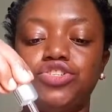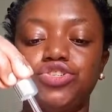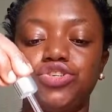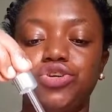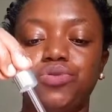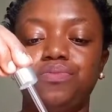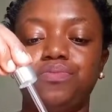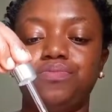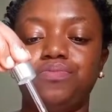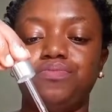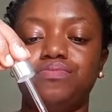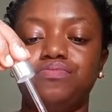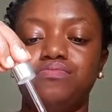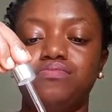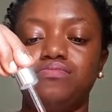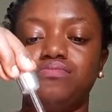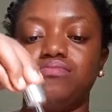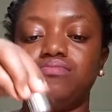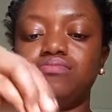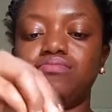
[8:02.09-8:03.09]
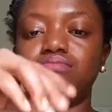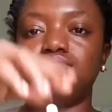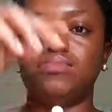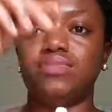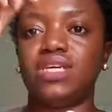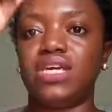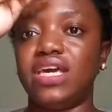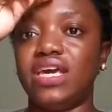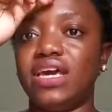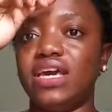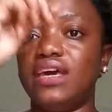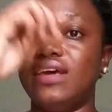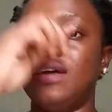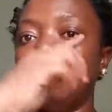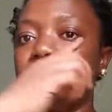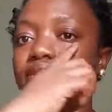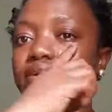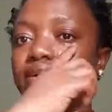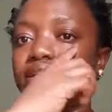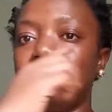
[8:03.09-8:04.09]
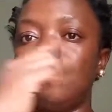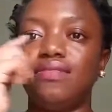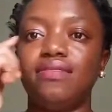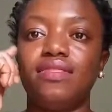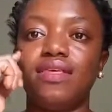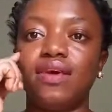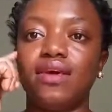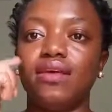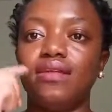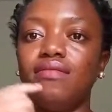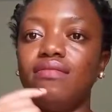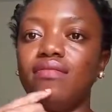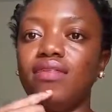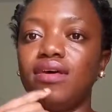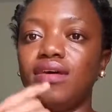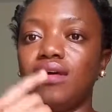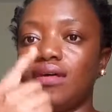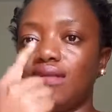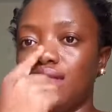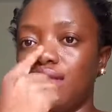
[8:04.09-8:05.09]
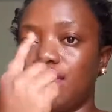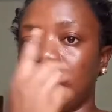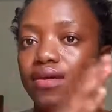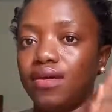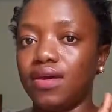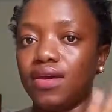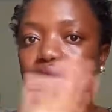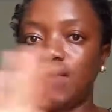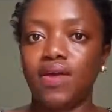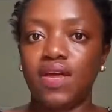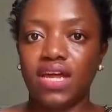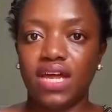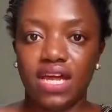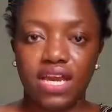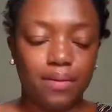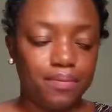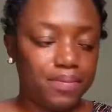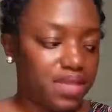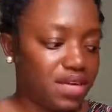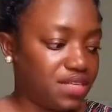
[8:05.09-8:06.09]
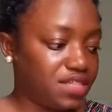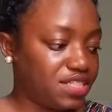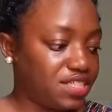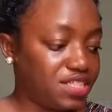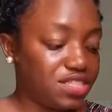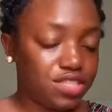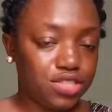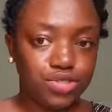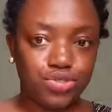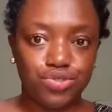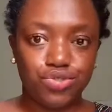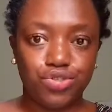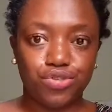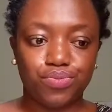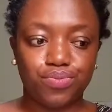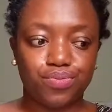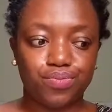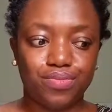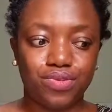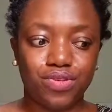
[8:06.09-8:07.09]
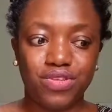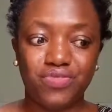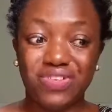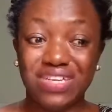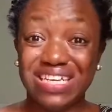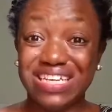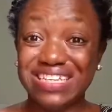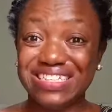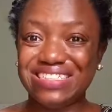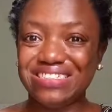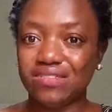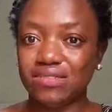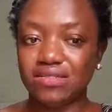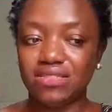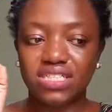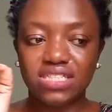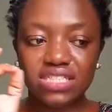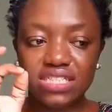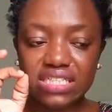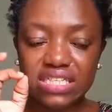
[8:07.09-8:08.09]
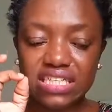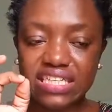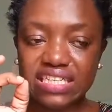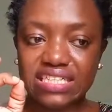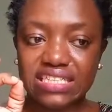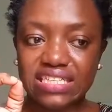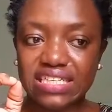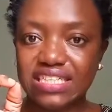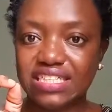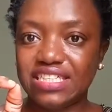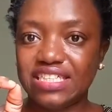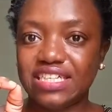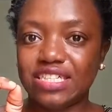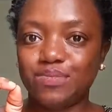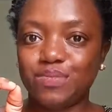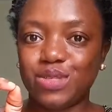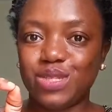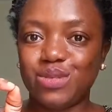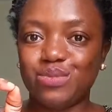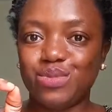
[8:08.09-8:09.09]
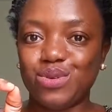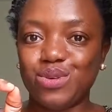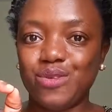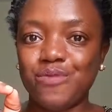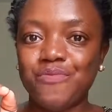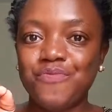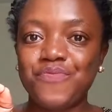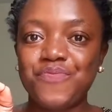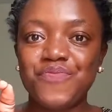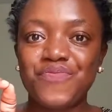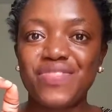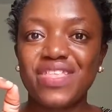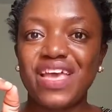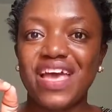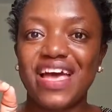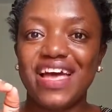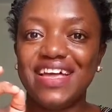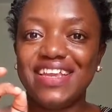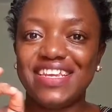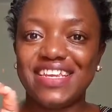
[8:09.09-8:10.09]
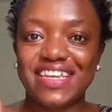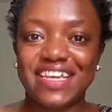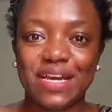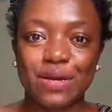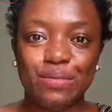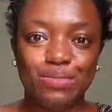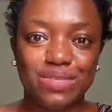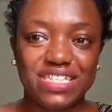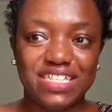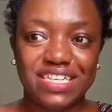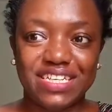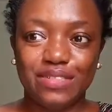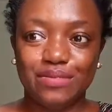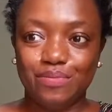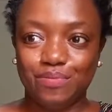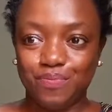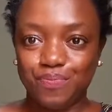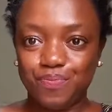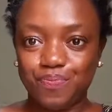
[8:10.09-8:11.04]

drop here, there, and I'm done. Just a drop, or even little, just as little as possible, and I'm done.